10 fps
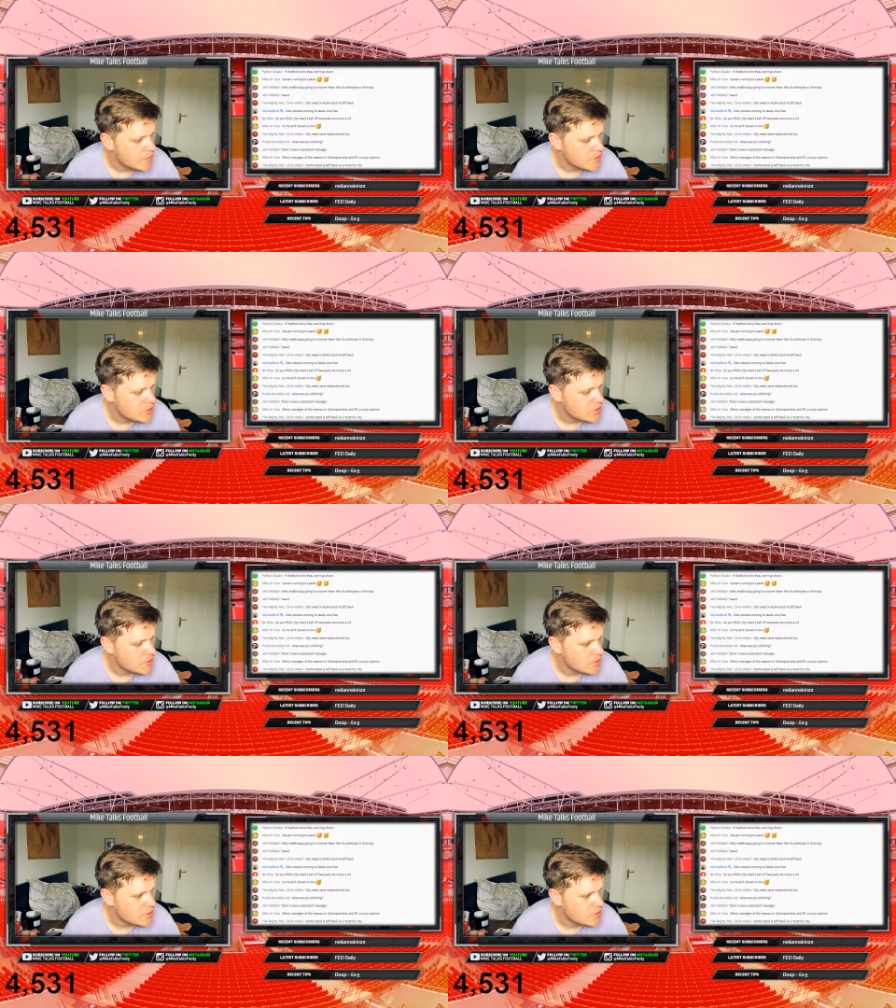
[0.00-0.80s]
mean,
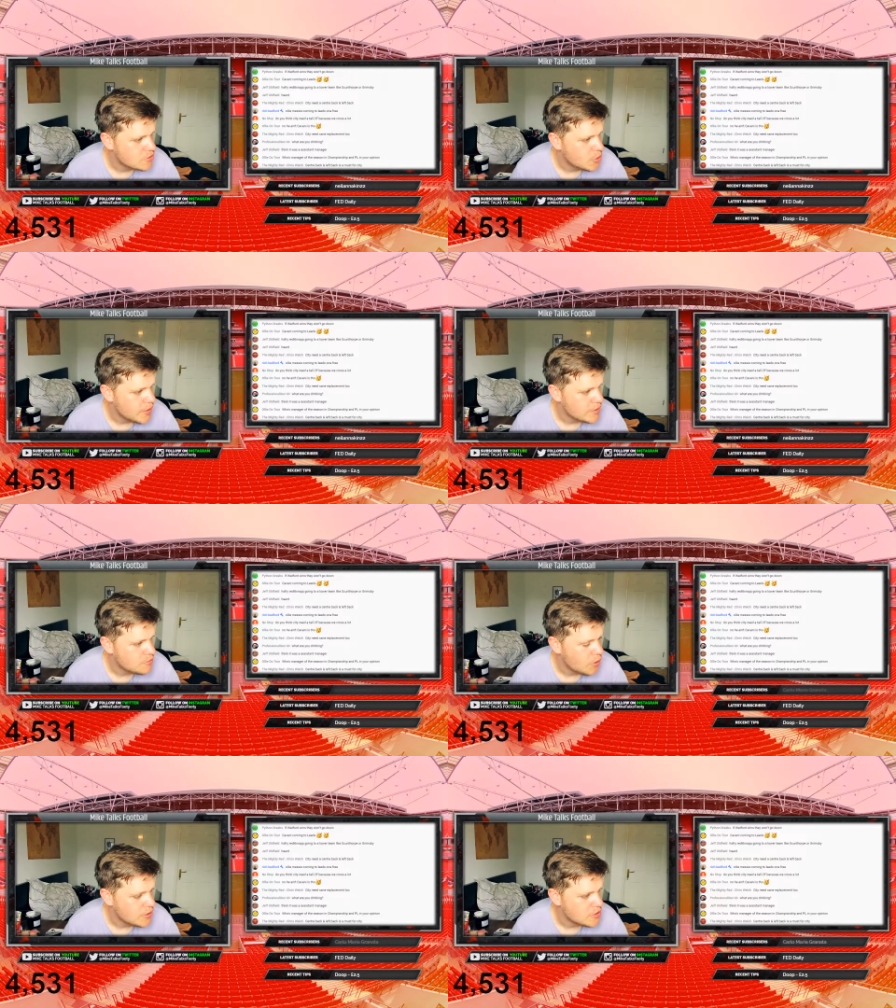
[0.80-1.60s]
he
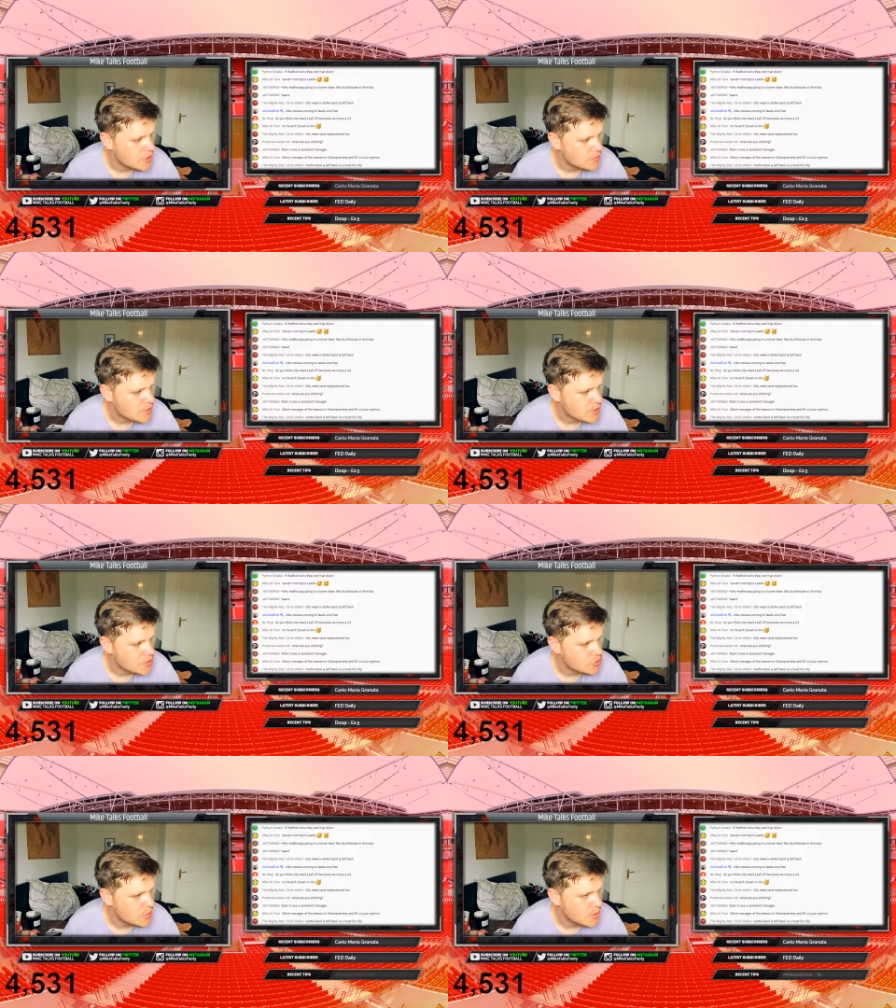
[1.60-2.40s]
tweeted what he tweeted was
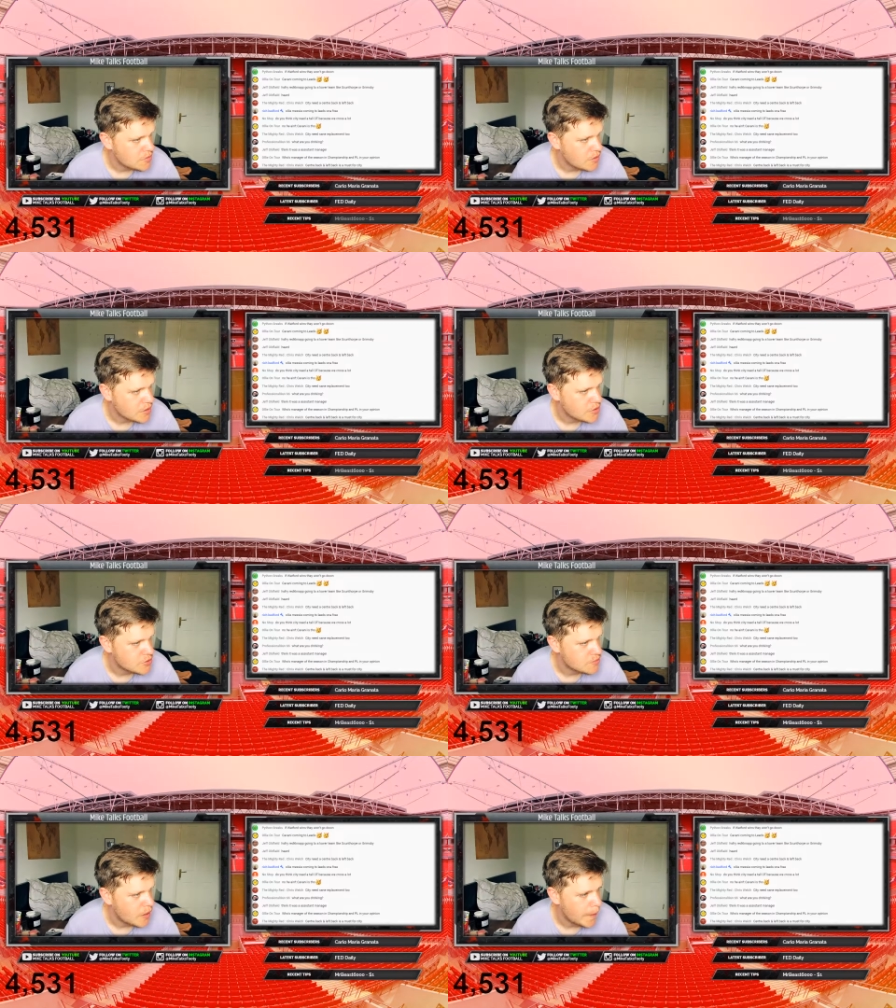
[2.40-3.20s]
extremely
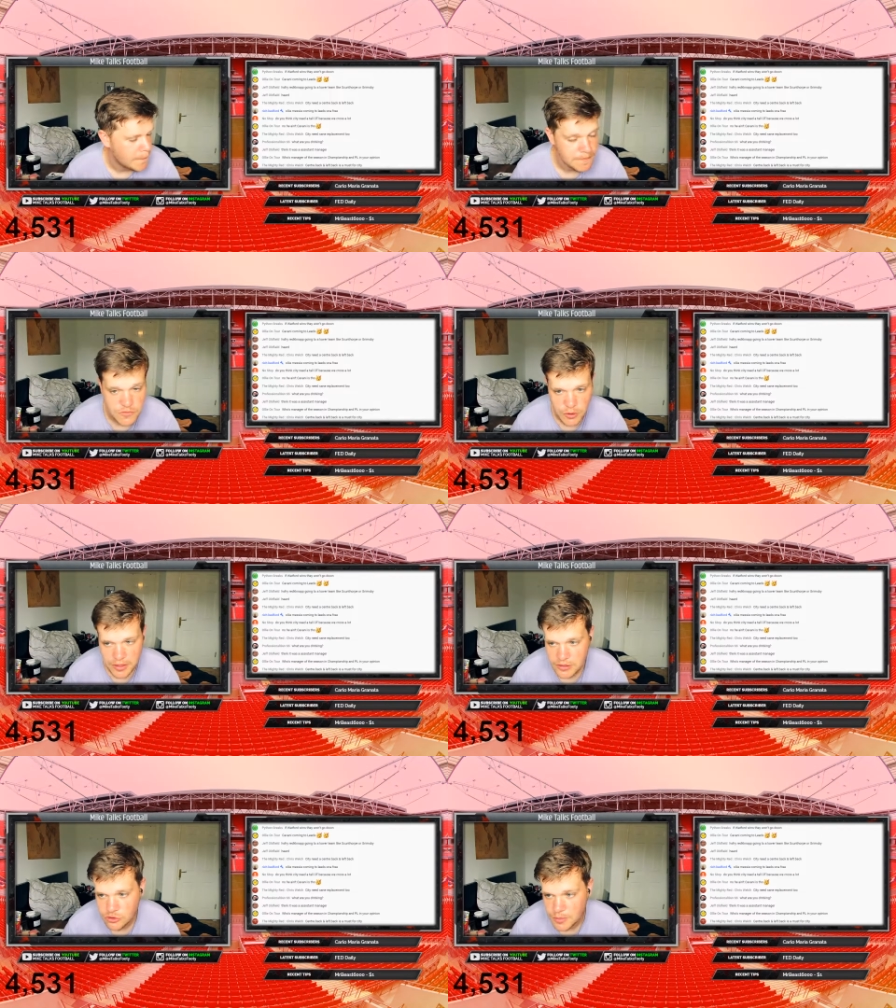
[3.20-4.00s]

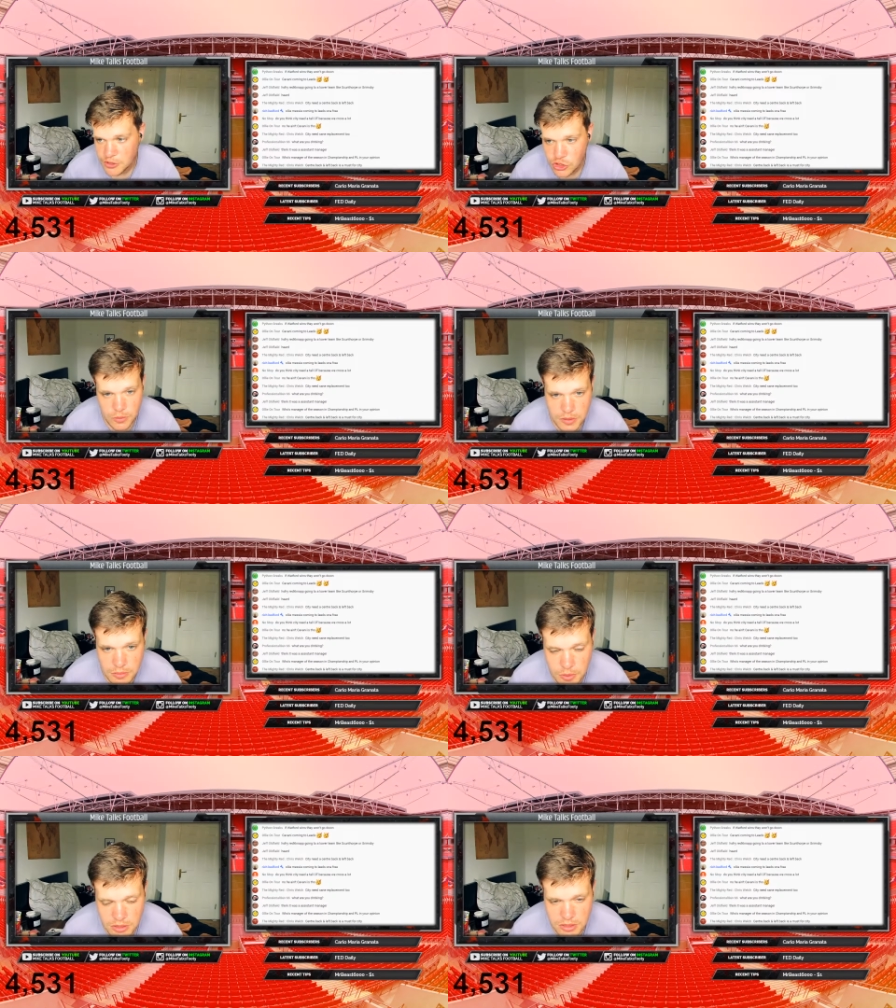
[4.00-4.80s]
extremely stupid. But